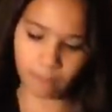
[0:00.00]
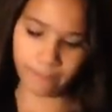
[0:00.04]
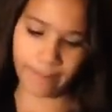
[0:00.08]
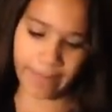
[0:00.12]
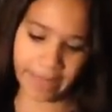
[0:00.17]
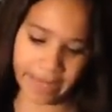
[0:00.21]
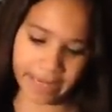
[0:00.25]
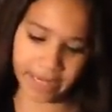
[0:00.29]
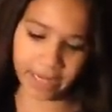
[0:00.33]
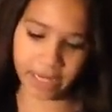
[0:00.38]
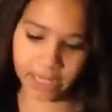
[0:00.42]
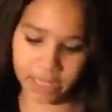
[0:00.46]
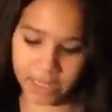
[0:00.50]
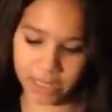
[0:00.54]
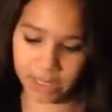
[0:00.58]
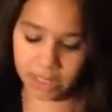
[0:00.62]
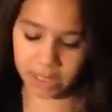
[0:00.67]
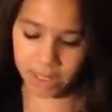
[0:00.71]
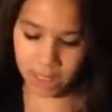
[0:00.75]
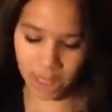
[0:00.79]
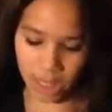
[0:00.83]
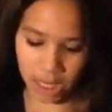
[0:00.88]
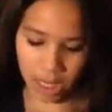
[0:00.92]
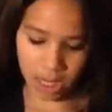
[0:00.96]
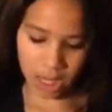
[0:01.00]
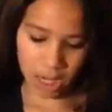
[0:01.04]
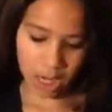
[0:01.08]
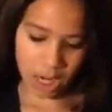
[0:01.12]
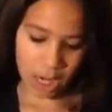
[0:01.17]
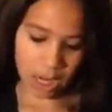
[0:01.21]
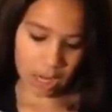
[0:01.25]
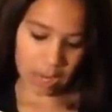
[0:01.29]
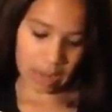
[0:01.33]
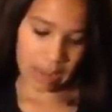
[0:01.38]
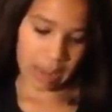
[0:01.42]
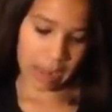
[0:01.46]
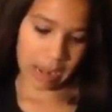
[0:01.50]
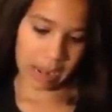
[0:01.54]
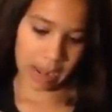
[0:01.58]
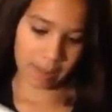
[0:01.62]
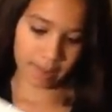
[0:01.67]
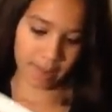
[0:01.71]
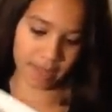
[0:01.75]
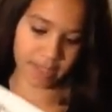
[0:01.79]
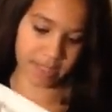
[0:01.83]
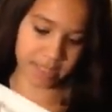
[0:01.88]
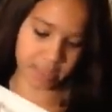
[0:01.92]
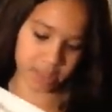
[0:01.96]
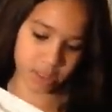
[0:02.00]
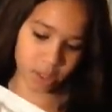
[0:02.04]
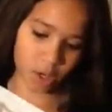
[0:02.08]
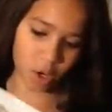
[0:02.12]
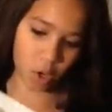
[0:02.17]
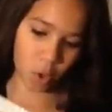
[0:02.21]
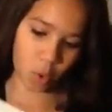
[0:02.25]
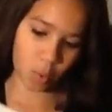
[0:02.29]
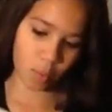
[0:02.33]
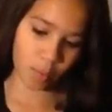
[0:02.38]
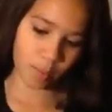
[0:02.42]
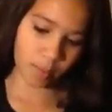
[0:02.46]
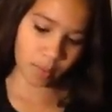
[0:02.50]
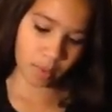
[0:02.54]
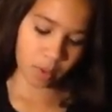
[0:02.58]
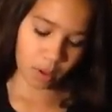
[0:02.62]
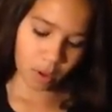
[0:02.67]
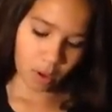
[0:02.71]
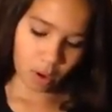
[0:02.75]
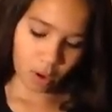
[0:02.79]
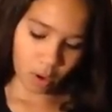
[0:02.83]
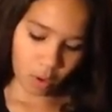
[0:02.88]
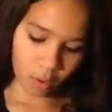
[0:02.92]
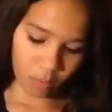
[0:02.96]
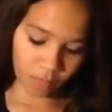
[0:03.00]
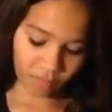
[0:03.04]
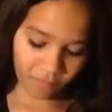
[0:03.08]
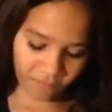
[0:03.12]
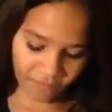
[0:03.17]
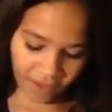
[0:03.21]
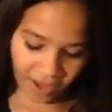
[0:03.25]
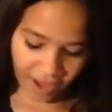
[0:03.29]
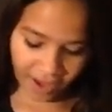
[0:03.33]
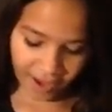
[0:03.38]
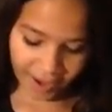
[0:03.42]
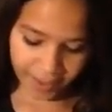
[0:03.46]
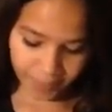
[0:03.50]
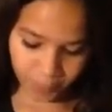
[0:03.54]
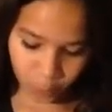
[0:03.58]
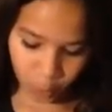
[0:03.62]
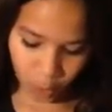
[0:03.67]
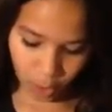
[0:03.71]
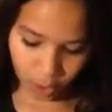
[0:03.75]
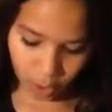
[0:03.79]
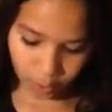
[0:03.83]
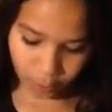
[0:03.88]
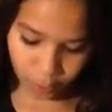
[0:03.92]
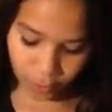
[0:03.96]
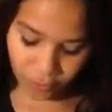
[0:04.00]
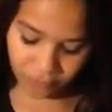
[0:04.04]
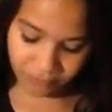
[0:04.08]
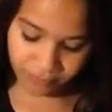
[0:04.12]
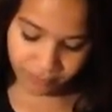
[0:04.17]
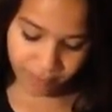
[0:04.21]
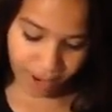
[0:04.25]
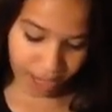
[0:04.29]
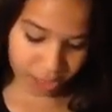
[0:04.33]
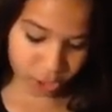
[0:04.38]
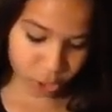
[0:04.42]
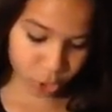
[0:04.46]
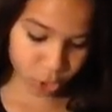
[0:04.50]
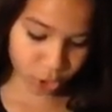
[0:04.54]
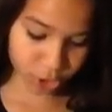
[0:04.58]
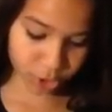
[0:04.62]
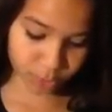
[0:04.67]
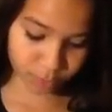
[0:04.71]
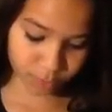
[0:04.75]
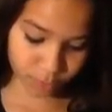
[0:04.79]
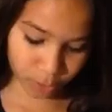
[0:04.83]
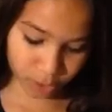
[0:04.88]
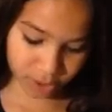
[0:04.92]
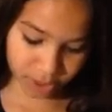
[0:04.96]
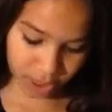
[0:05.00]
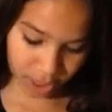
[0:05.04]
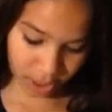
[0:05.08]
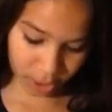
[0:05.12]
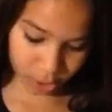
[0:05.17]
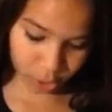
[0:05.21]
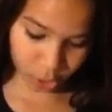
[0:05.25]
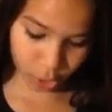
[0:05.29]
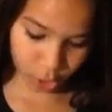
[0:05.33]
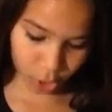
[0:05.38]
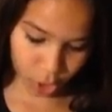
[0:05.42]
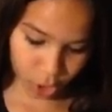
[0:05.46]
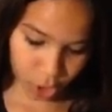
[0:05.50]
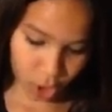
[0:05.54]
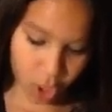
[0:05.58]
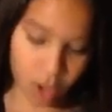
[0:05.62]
But so. it is. Um, it says home home five waterproof mattress protector.